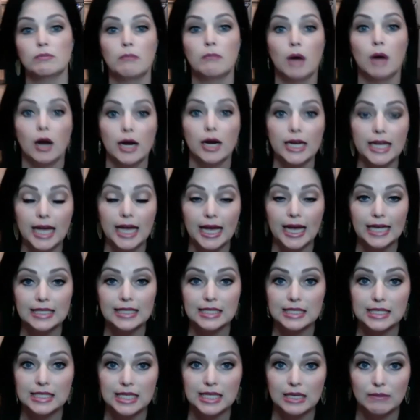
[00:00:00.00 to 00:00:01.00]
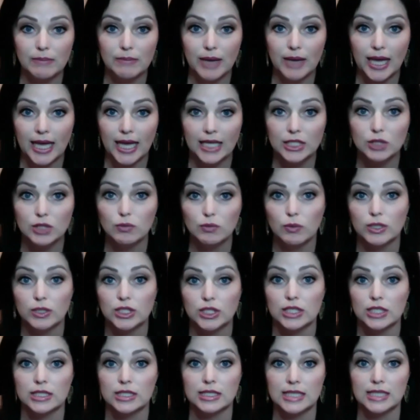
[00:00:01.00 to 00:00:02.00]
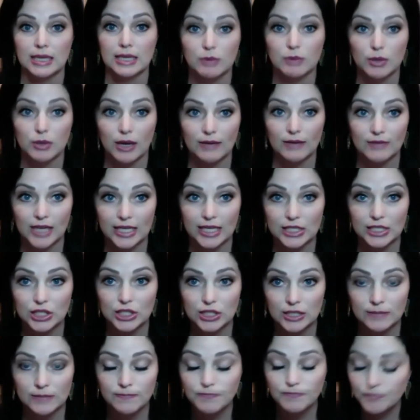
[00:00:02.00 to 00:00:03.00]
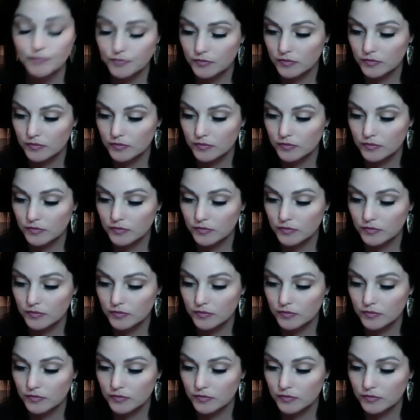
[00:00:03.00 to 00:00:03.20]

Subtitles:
Maria has a team page, which is Team Thrive Nation.